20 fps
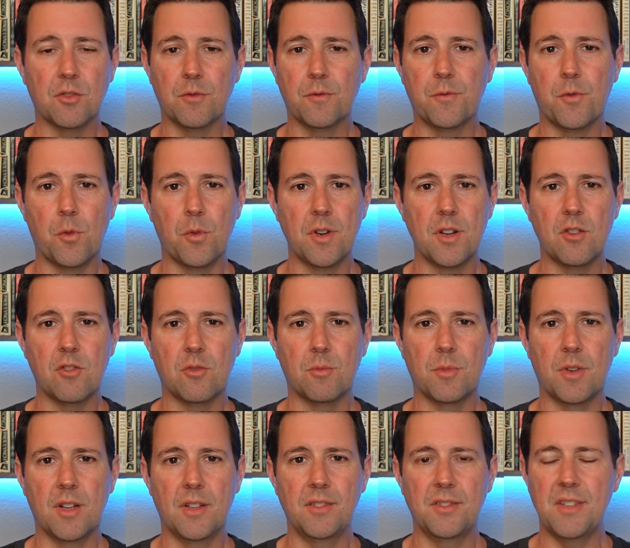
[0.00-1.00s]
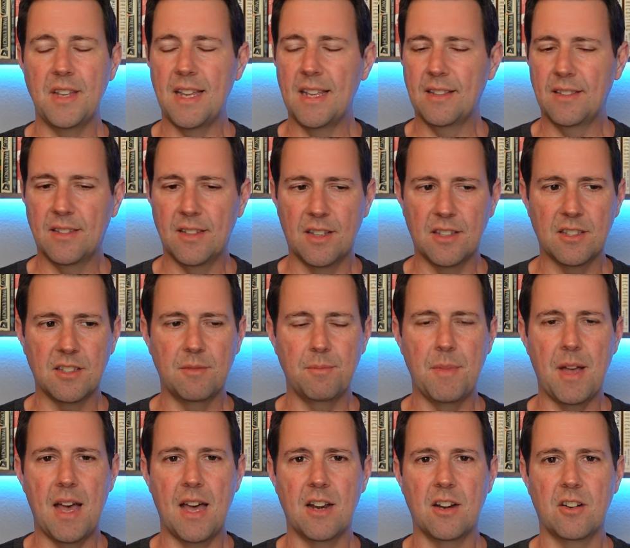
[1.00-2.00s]
or 40 home runs, it doesn't
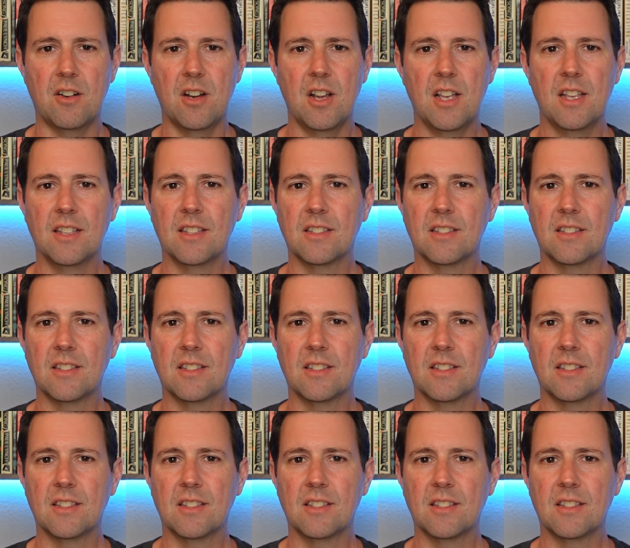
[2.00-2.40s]
matter.